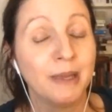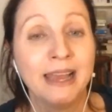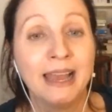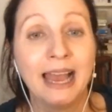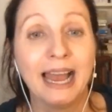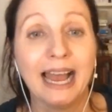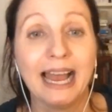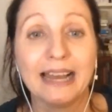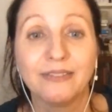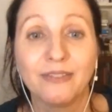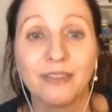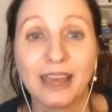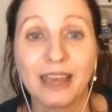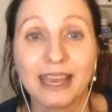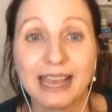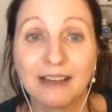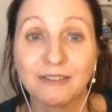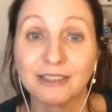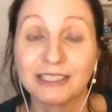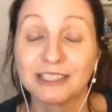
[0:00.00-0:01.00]
and they
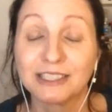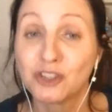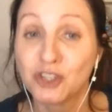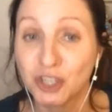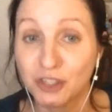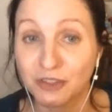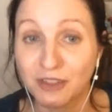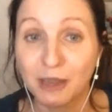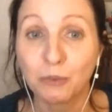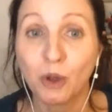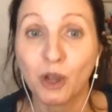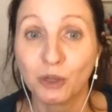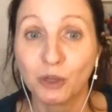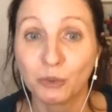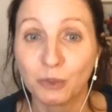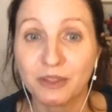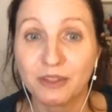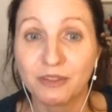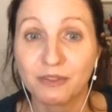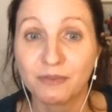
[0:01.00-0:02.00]
have a stu- they work
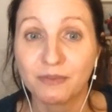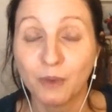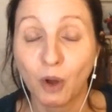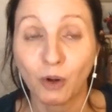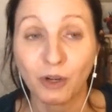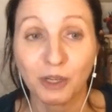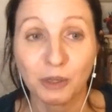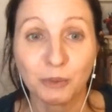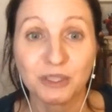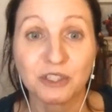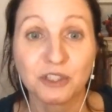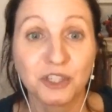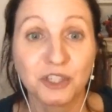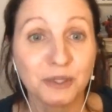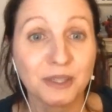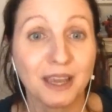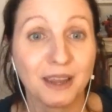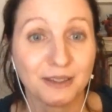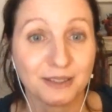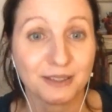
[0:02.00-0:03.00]
with Hollywood
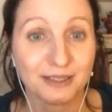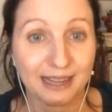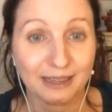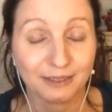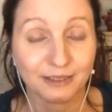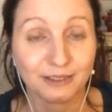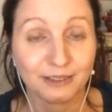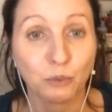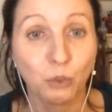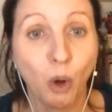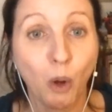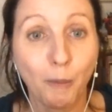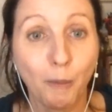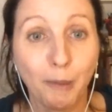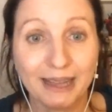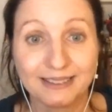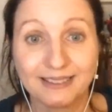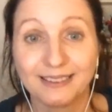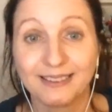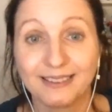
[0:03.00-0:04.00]
studios now. So
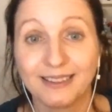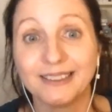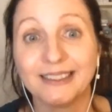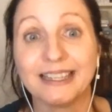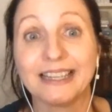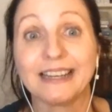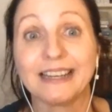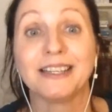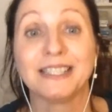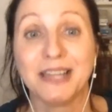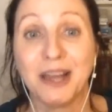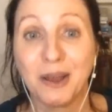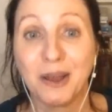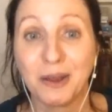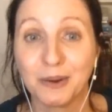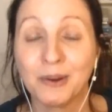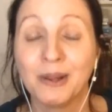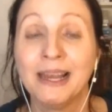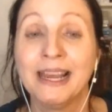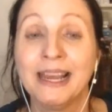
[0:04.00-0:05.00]
Wattpad certainly I
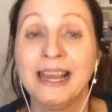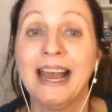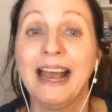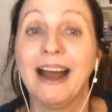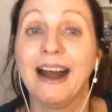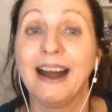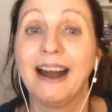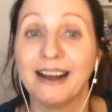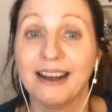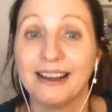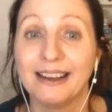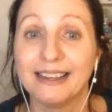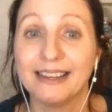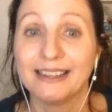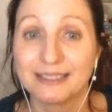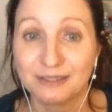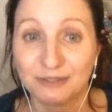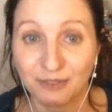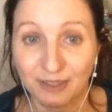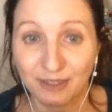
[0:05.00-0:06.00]
know uh,
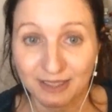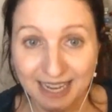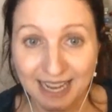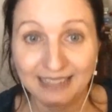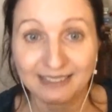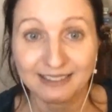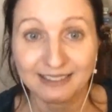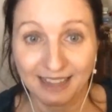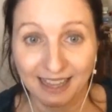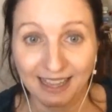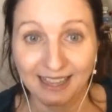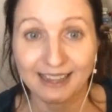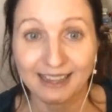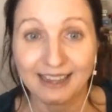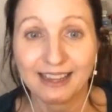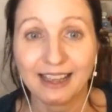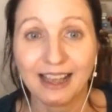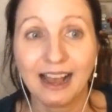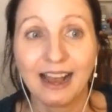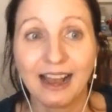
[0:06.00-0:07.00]
is
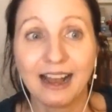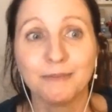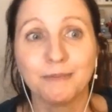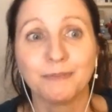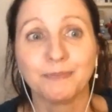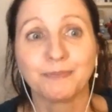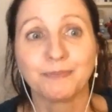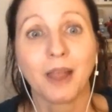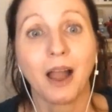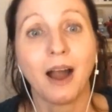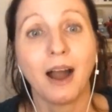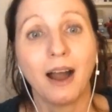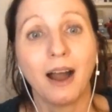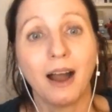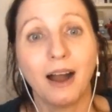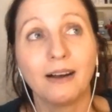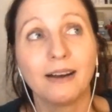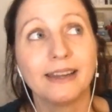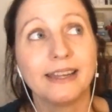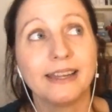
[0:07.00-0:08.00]
fantastic. Um,
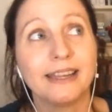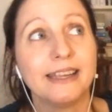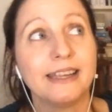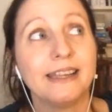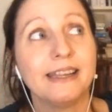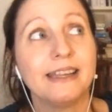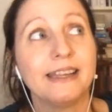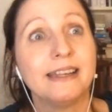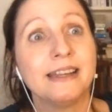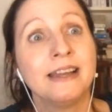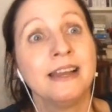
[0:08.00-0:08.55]
I